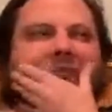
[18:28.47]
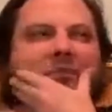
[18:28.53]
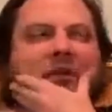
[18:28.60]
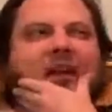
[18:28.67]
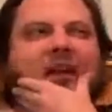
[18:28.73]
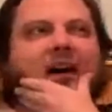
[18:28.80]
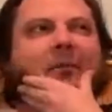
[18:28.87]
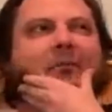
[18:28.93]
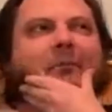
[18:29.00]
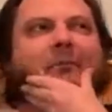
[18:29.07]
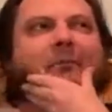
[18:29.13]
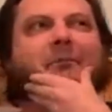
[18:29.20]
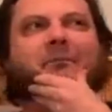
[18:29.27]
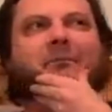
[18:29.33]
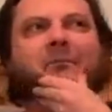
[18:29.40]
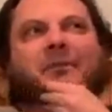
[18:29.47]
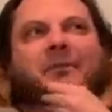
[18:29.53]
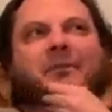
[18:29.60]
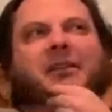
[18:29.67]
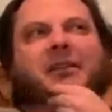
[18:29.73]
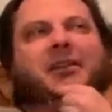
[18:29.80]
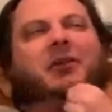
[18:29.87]
become,
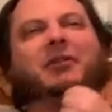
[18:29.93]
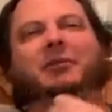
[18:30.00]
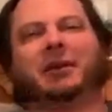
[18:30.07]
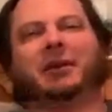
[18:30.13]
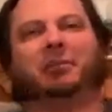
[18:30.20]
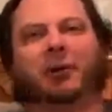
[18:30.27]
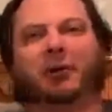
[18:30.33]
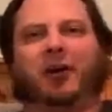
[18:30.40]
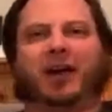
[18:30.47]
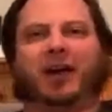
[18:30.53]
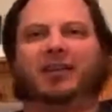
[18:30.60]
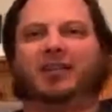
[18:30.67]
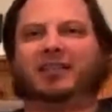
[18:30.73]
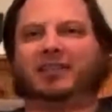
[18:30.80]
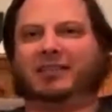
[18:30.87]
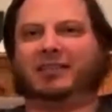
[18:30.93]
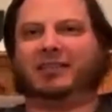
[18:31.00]
you don't want to be a pariah,